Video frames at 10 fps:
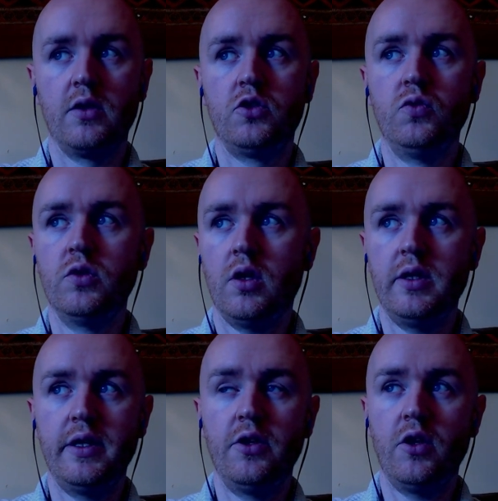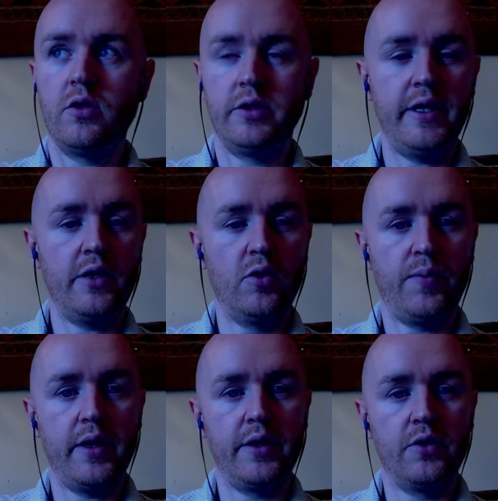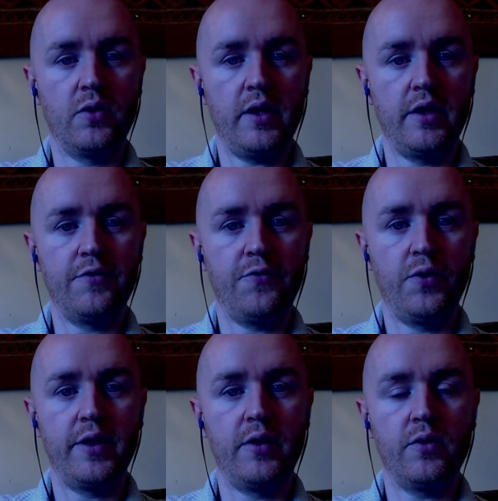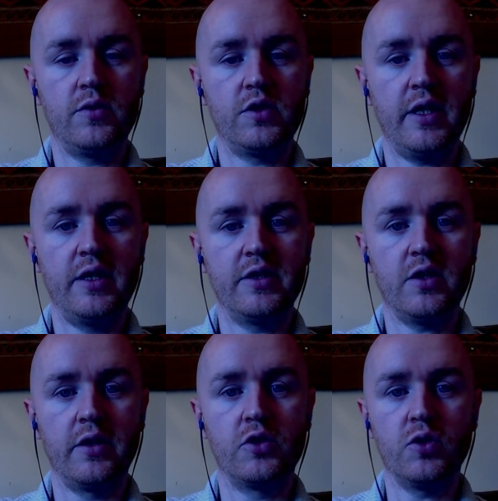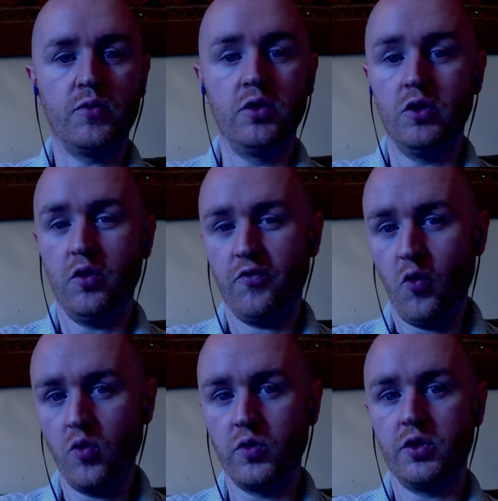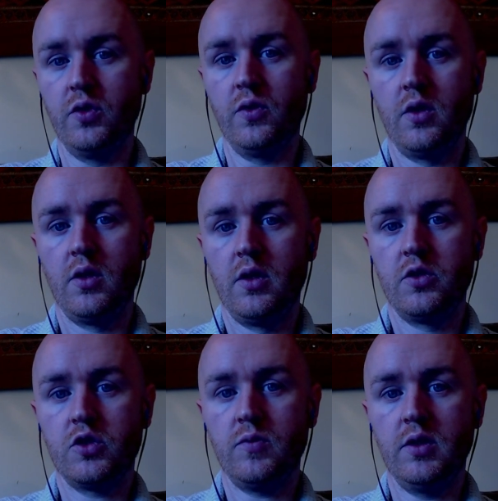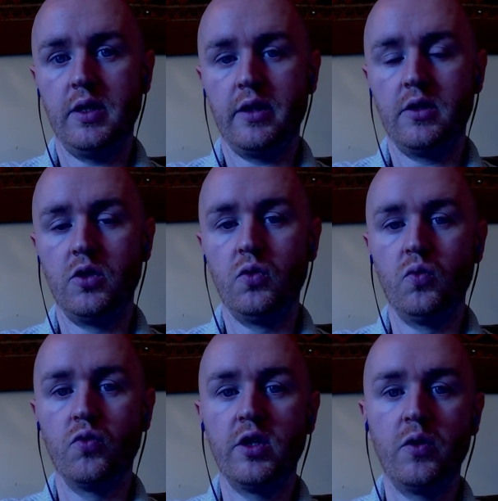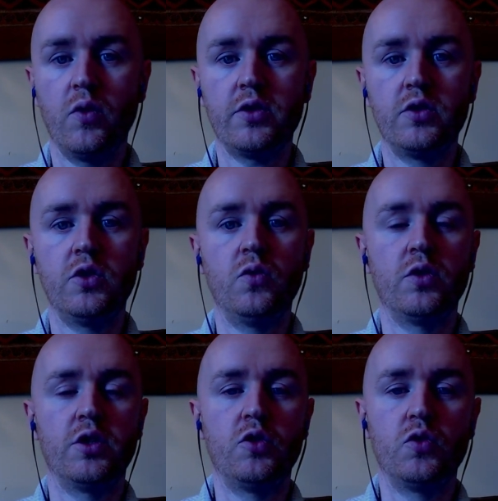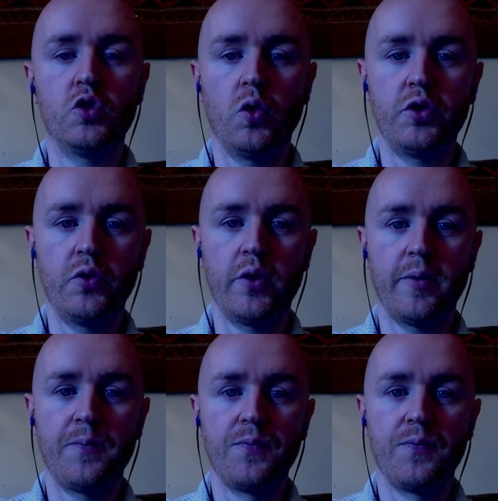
Do not let another day go by in your life without setting aside something to look forward to, something that you really want to do and that you enjoy doing.